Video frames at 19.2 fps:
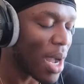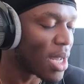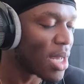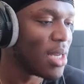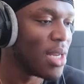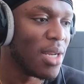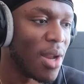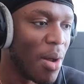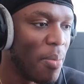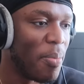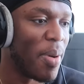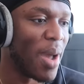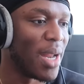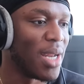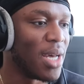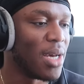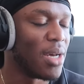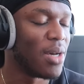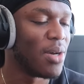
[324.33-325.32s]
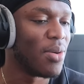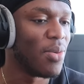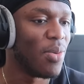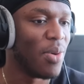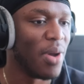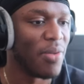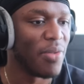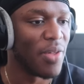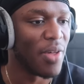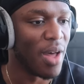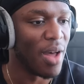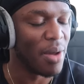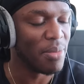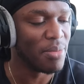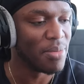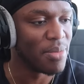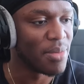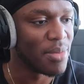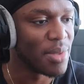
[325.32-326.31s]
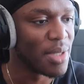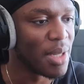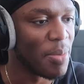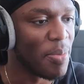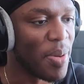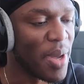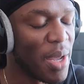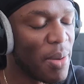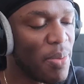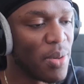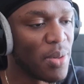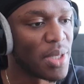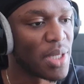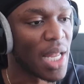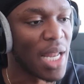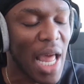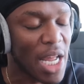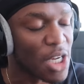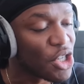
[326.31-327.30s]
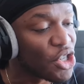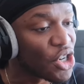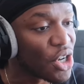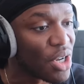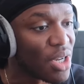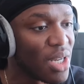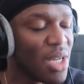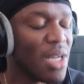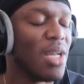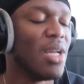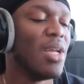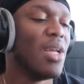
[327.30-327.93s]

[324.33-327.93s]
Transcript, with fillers: I could have done better with um, the people selection.